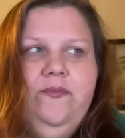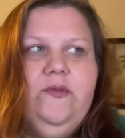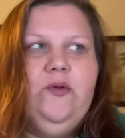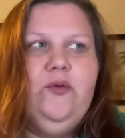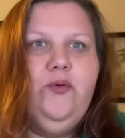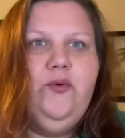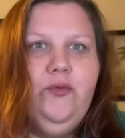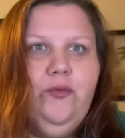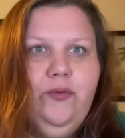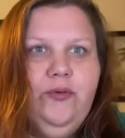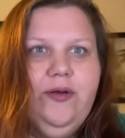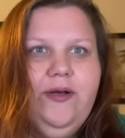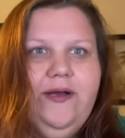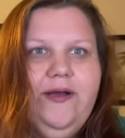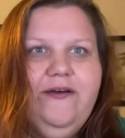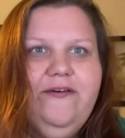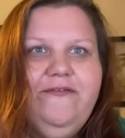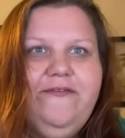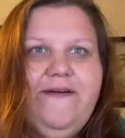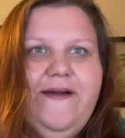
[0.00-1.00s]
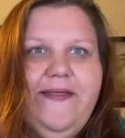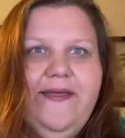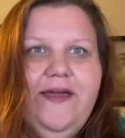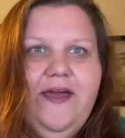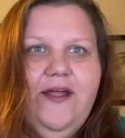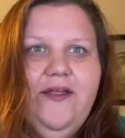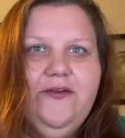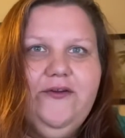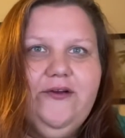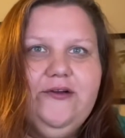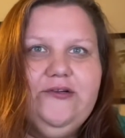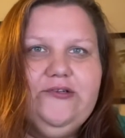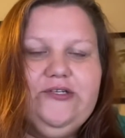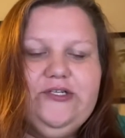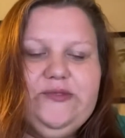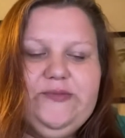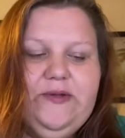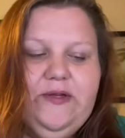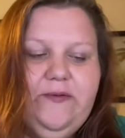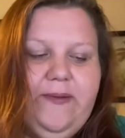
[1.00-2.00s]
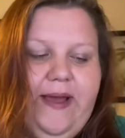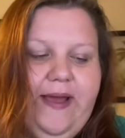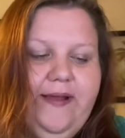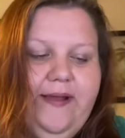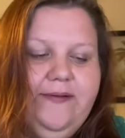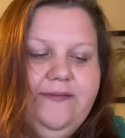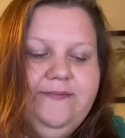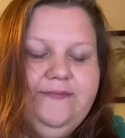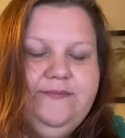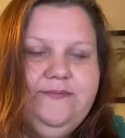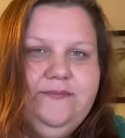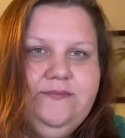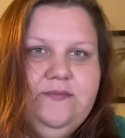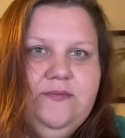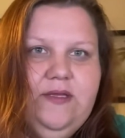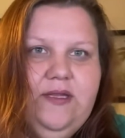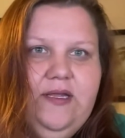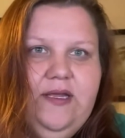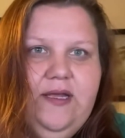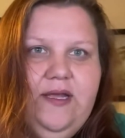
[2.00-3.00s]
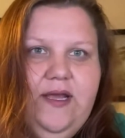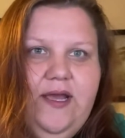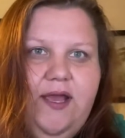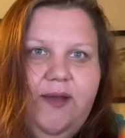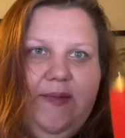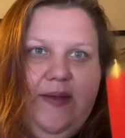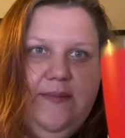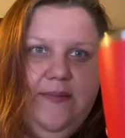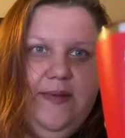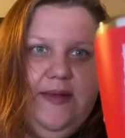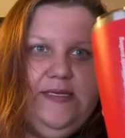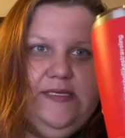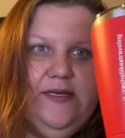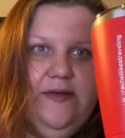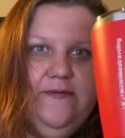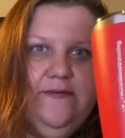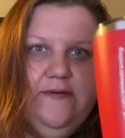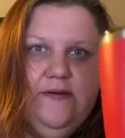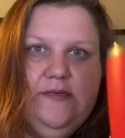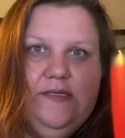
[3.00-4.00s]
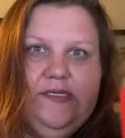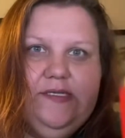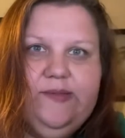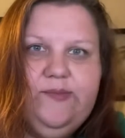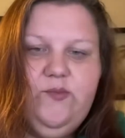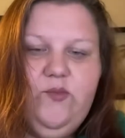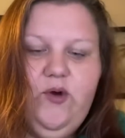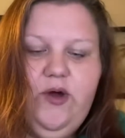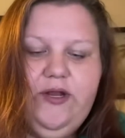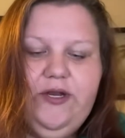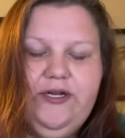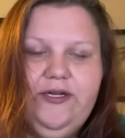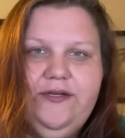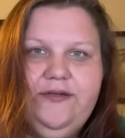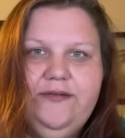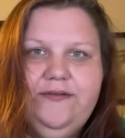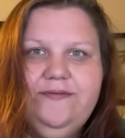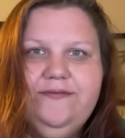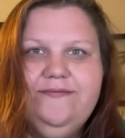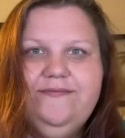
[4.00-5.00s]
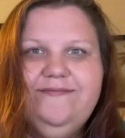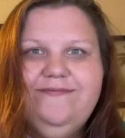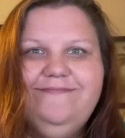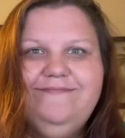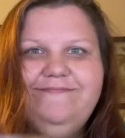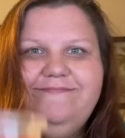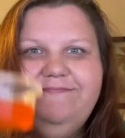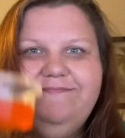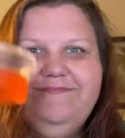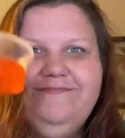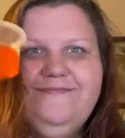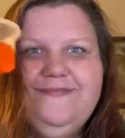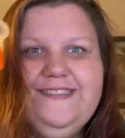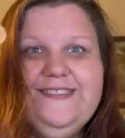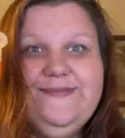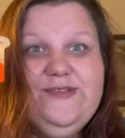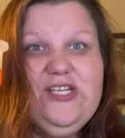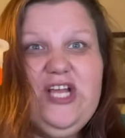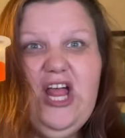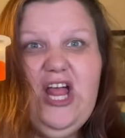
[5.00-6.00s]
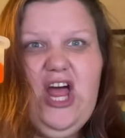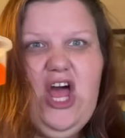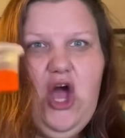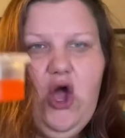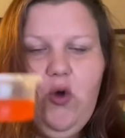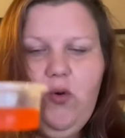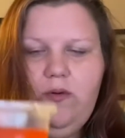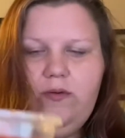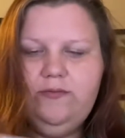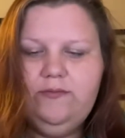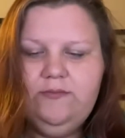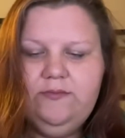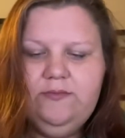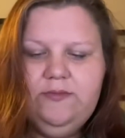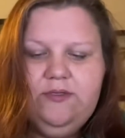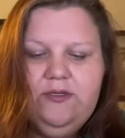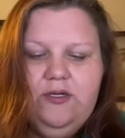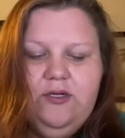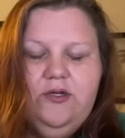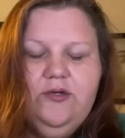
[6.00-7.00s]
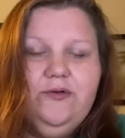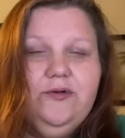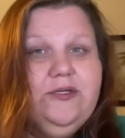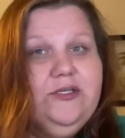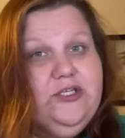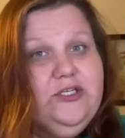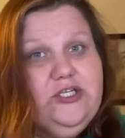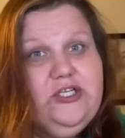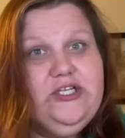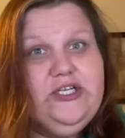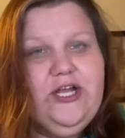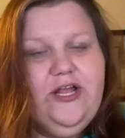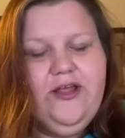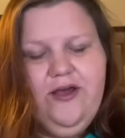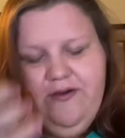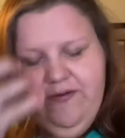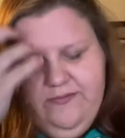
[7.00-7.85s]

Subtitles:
Whew, finally got all the groceries put away. Made myself some water, some Jello, orange Jello.